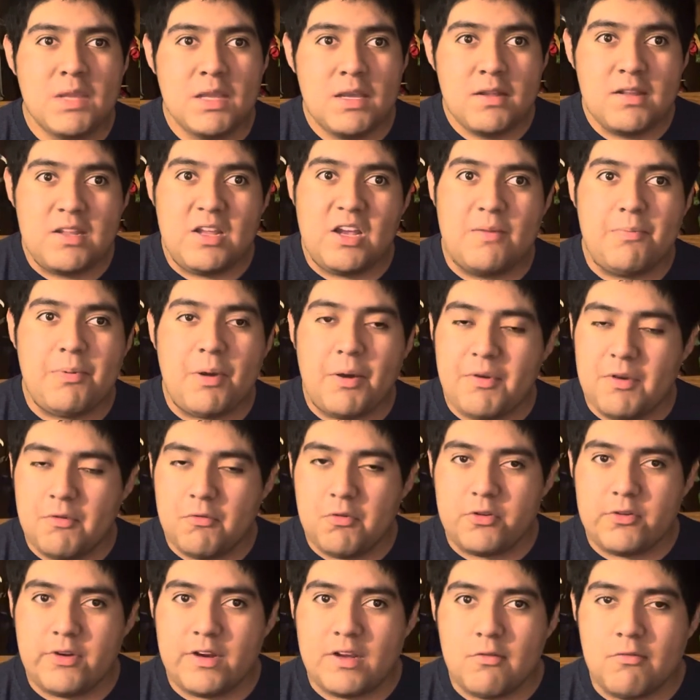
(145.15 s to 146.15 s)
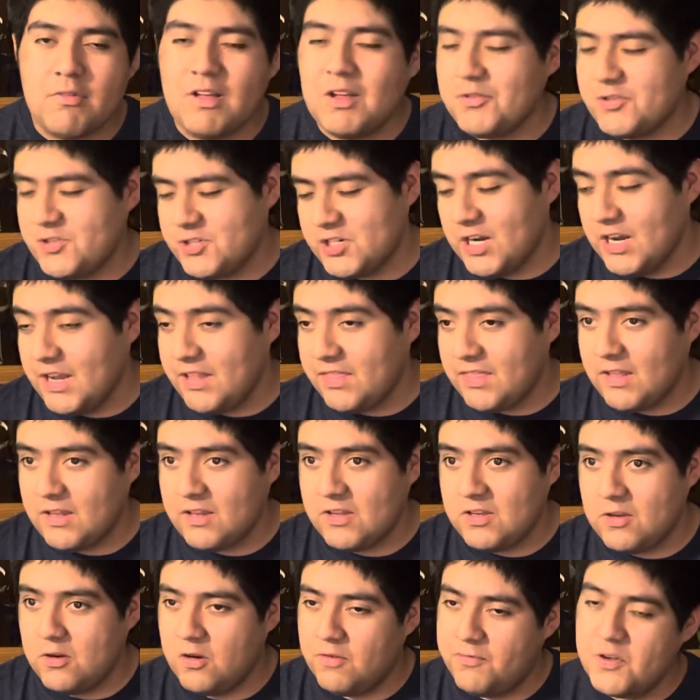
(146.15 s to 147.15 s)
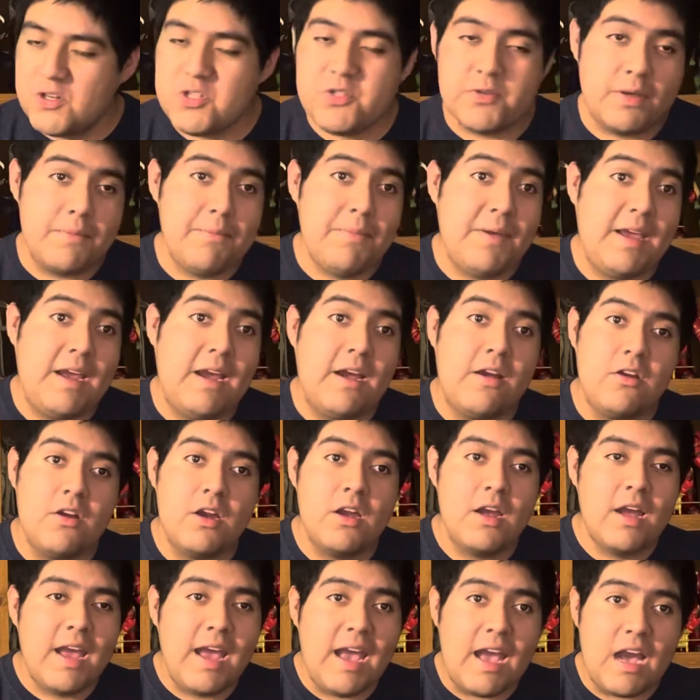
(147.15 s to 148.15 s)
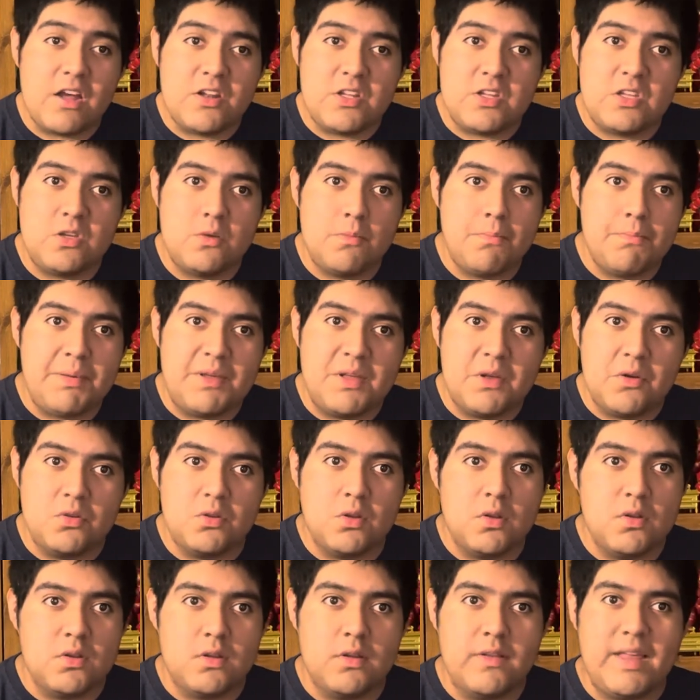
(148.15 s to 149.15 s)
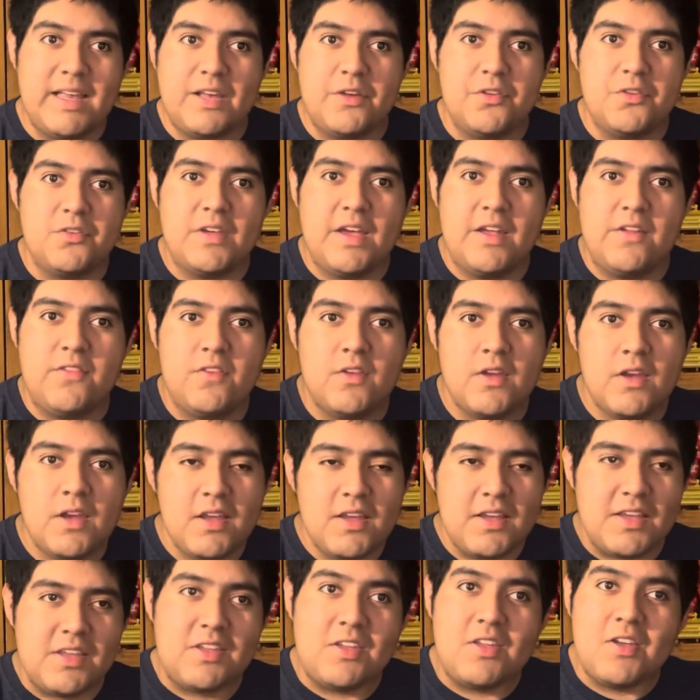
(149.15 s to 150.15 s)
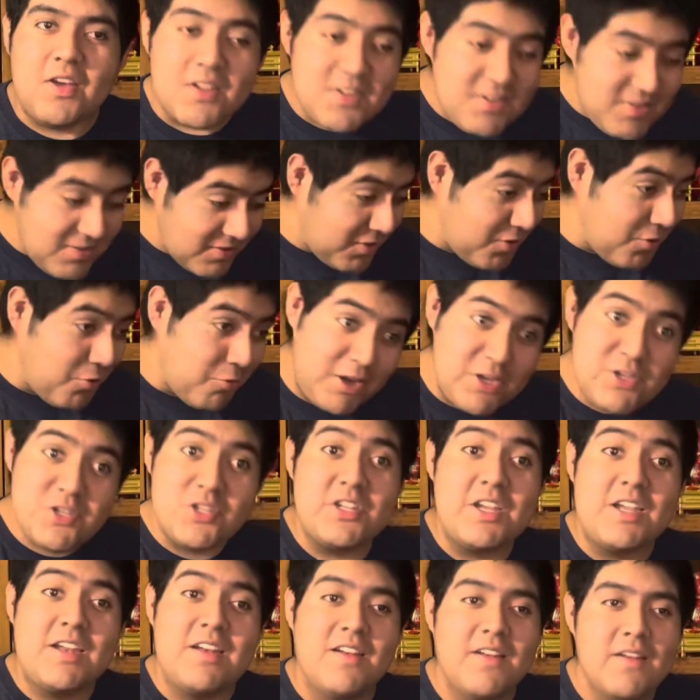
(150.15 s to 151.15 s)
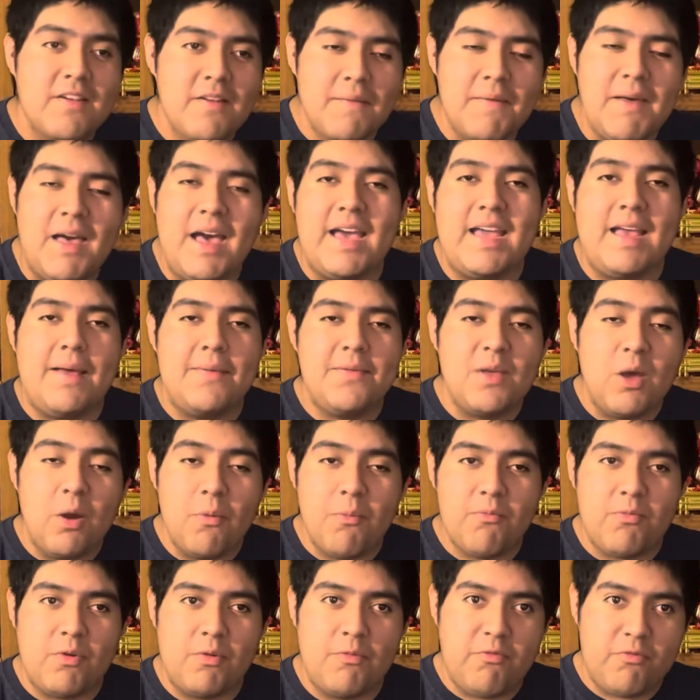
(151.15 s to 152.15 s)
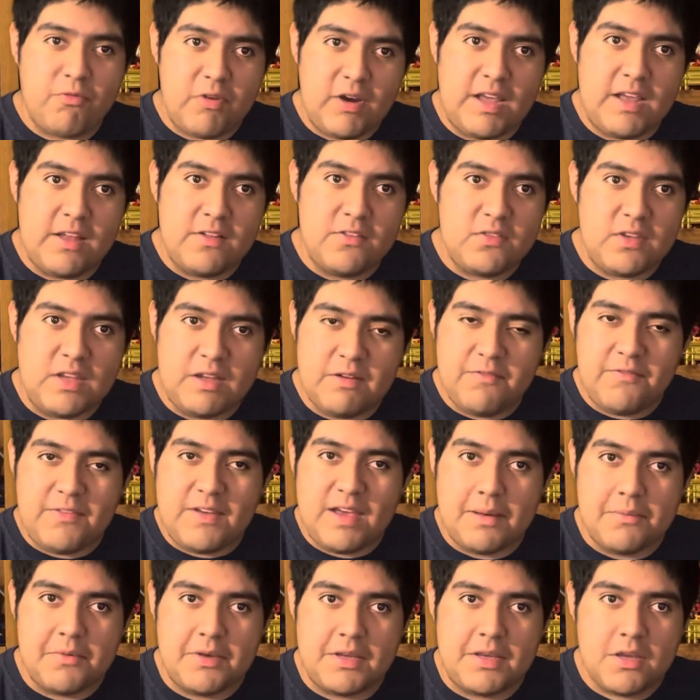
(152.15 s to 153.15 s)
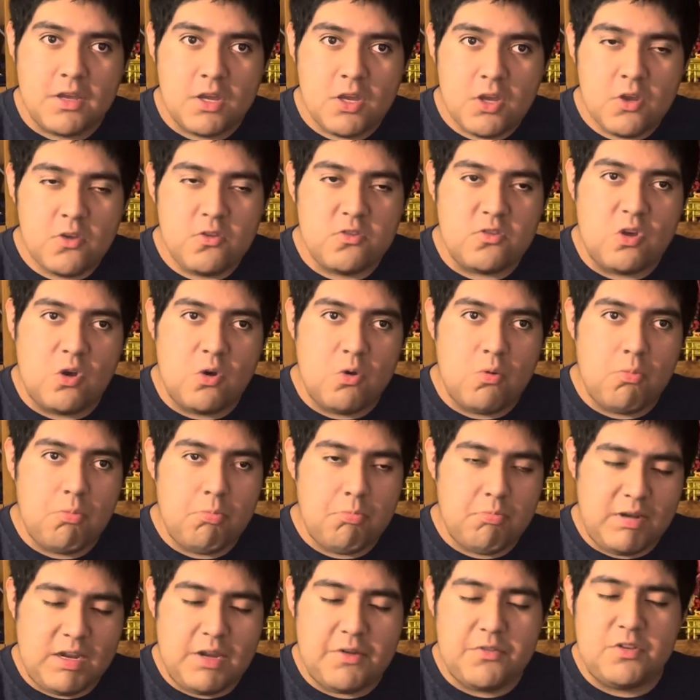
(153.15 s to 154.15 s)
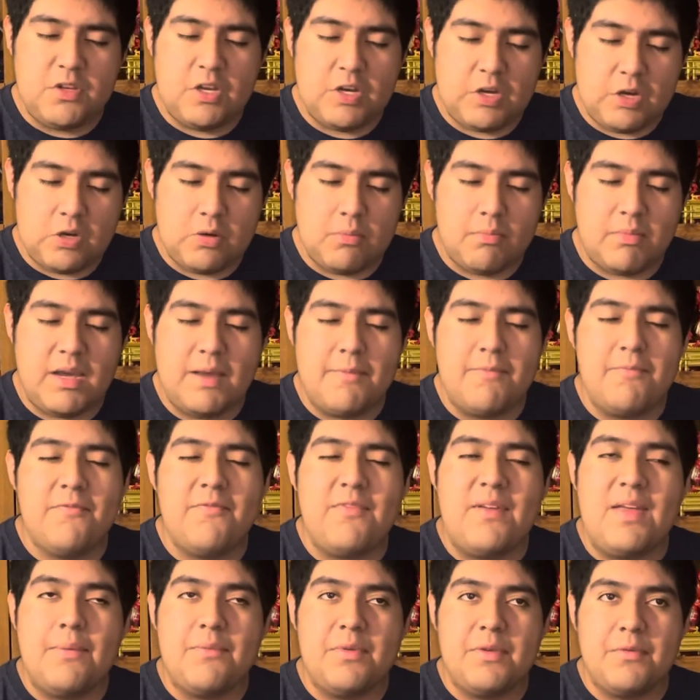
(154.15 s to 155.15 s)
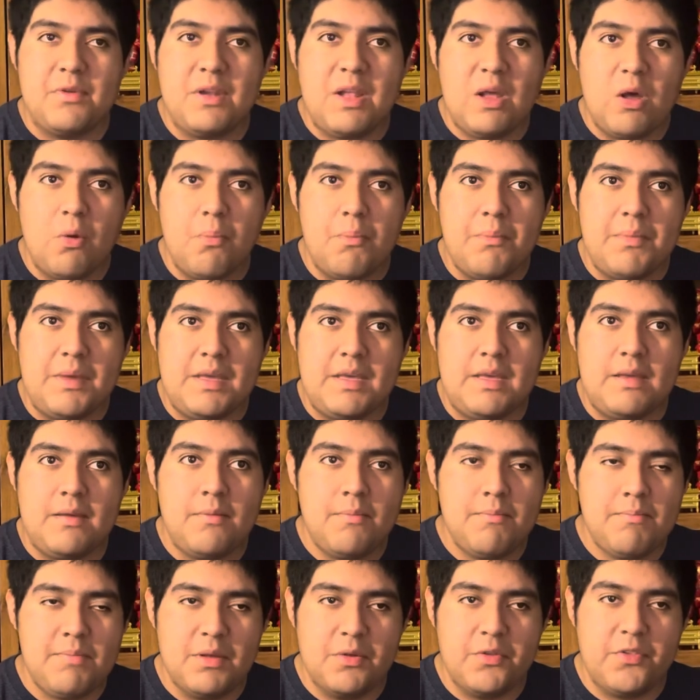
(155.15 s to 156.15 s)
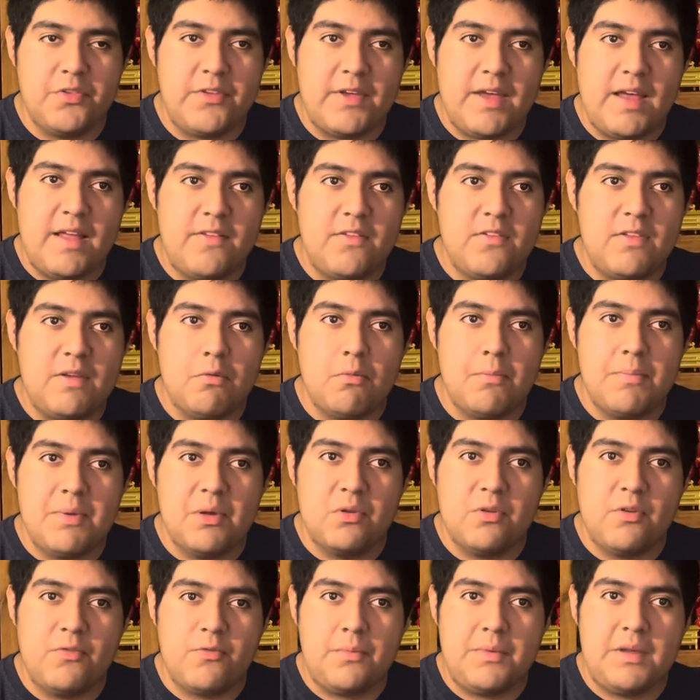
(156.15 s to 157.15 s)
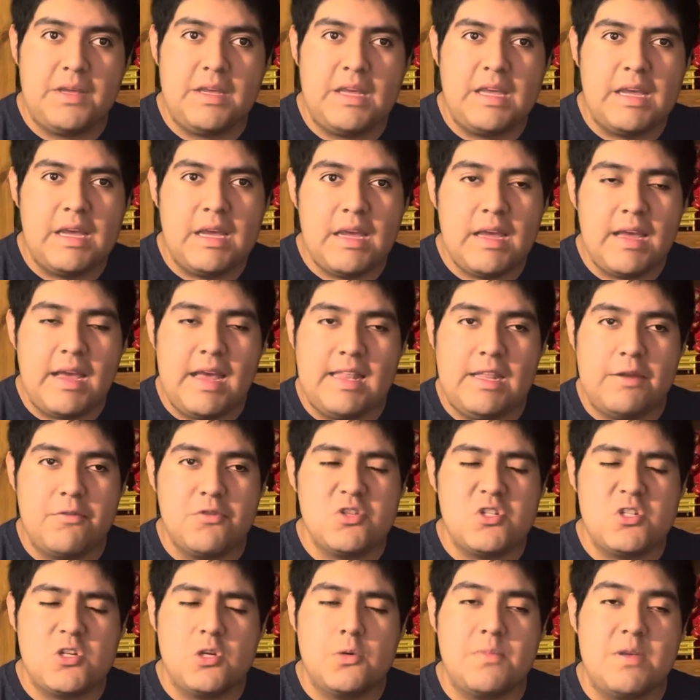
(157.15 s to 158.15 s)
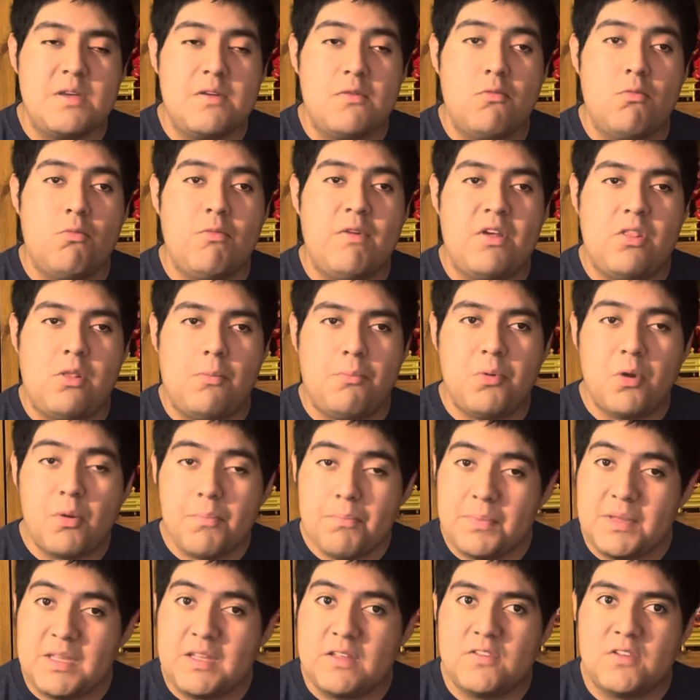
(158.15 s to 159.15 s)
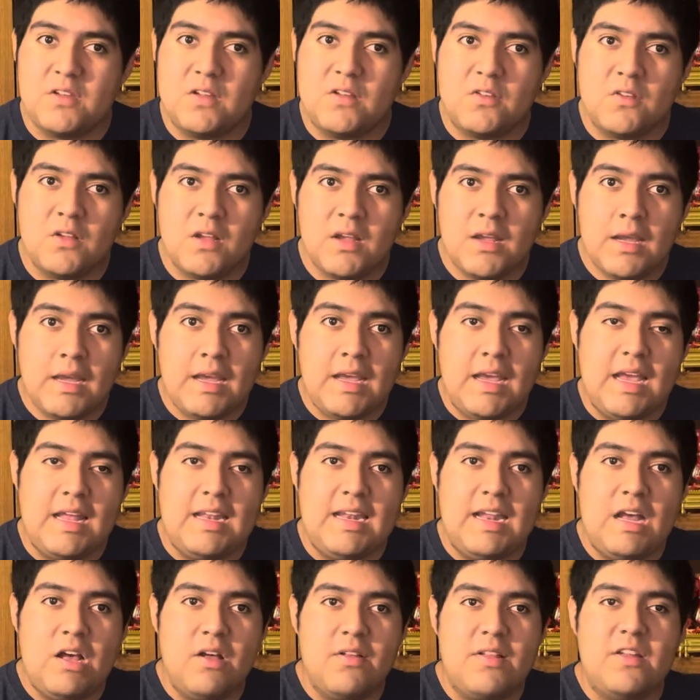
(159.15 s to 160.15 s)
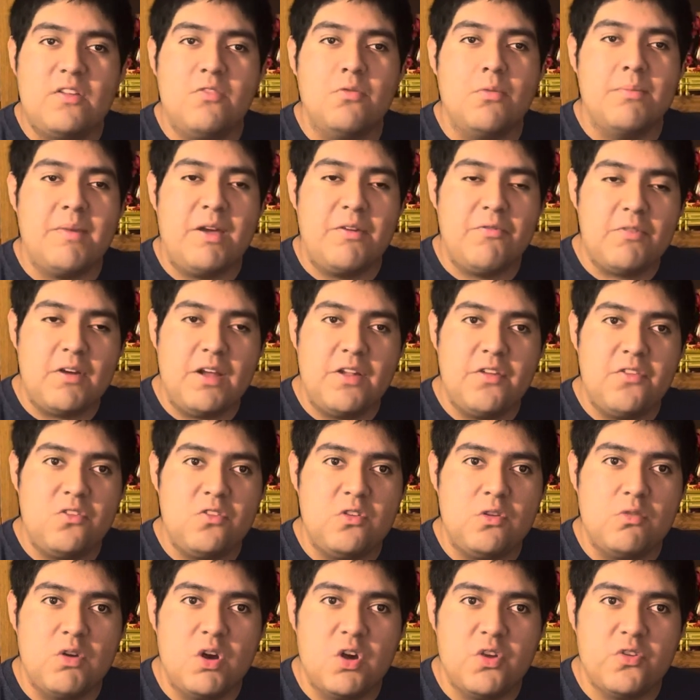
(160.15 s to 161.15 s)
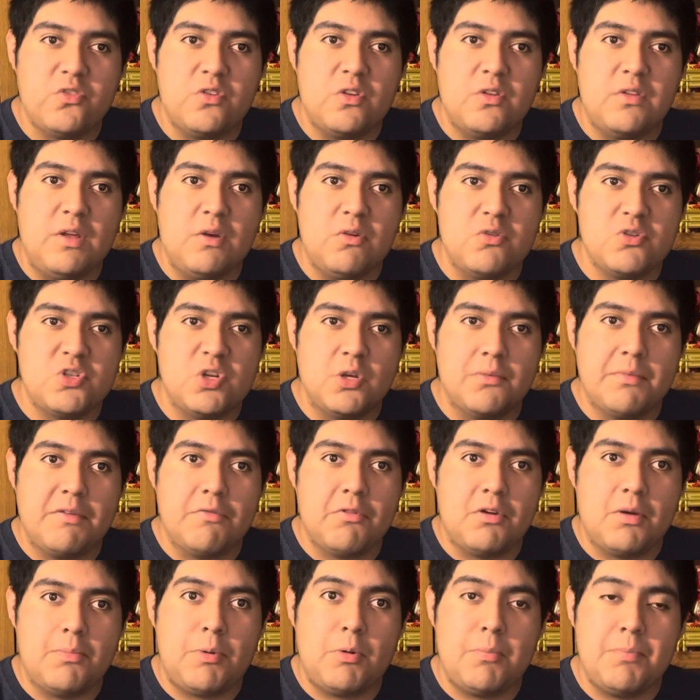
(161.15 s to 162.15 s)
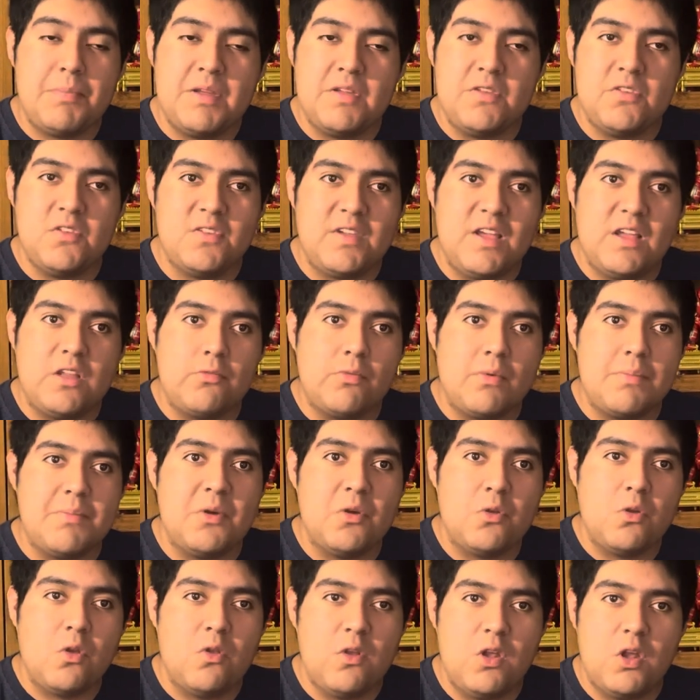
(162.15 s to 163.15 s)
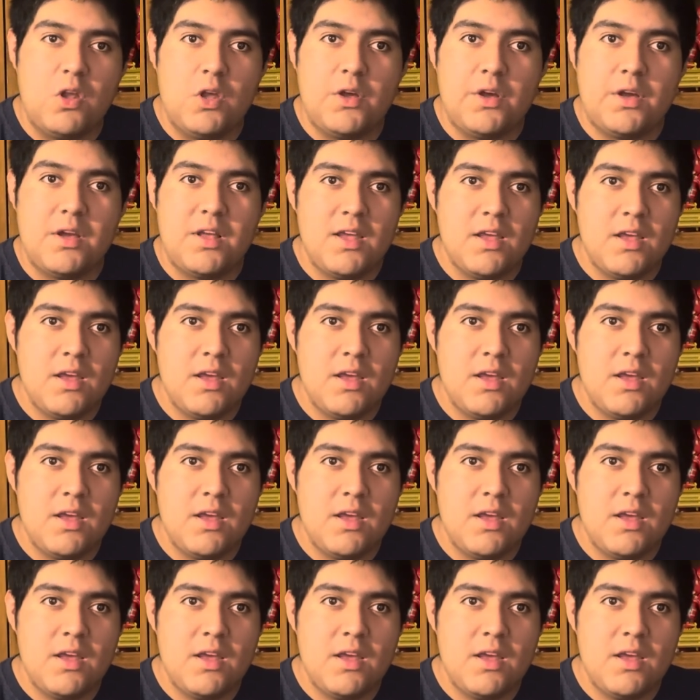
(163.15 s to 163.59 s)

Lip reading: Now, you're probably wondering, well, Jonathan, you're visually impaired, how do you build Lego sets? Good question. I have help from friends and family. So when I was younger, my family would help me build sets. They would build it for me, and they would show me where to put pieces. And now that's what my friends do also. They'll show me where to put pieces as we build along.